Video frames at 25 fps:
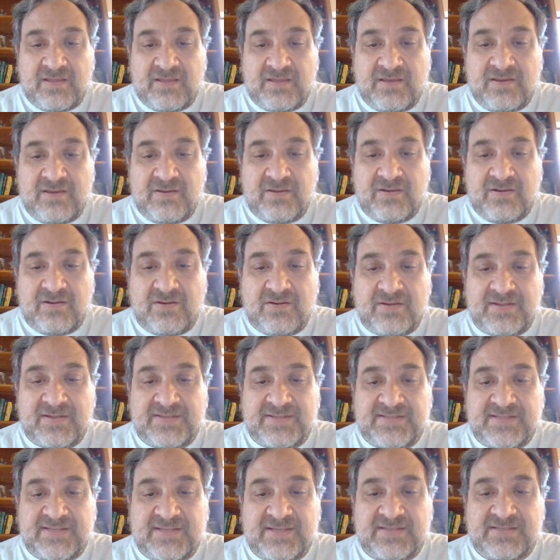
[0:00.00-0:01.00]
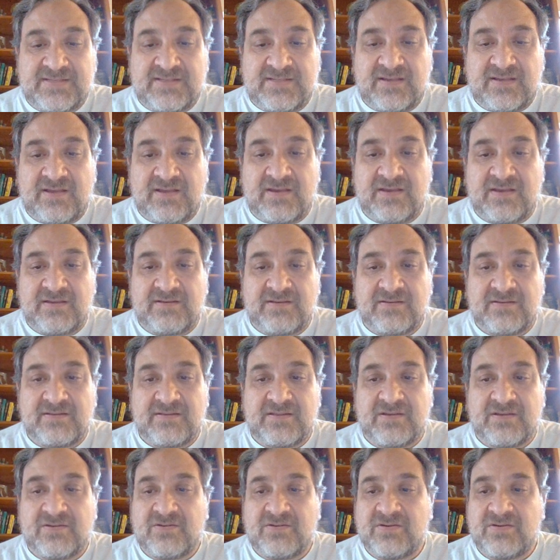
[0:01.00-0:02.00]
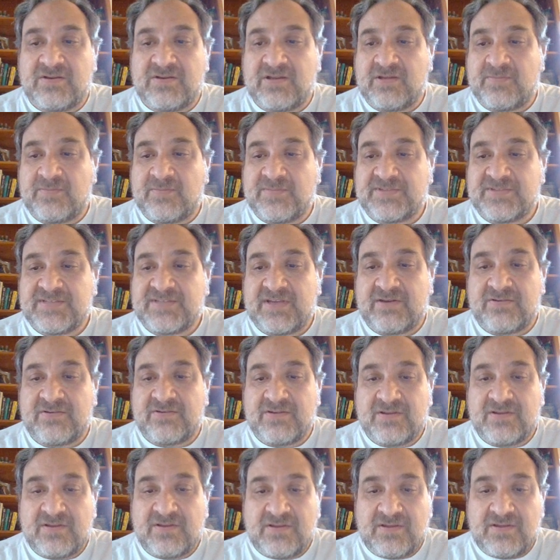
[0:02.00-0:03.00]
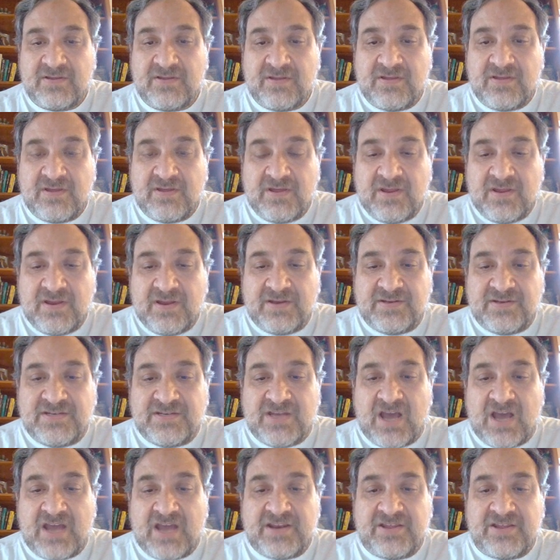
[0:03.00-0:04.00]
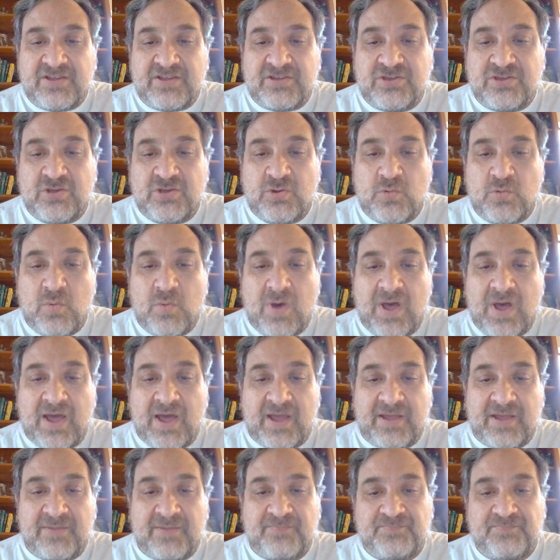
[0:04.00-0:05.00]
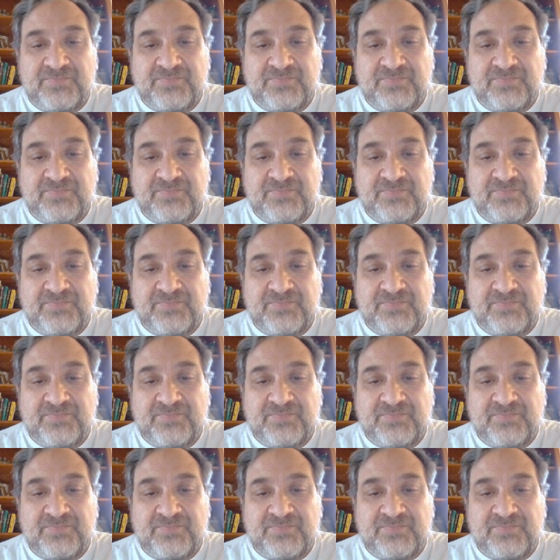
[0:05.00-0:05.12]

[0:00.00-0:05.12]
Here is a sign that could help us out. .uy.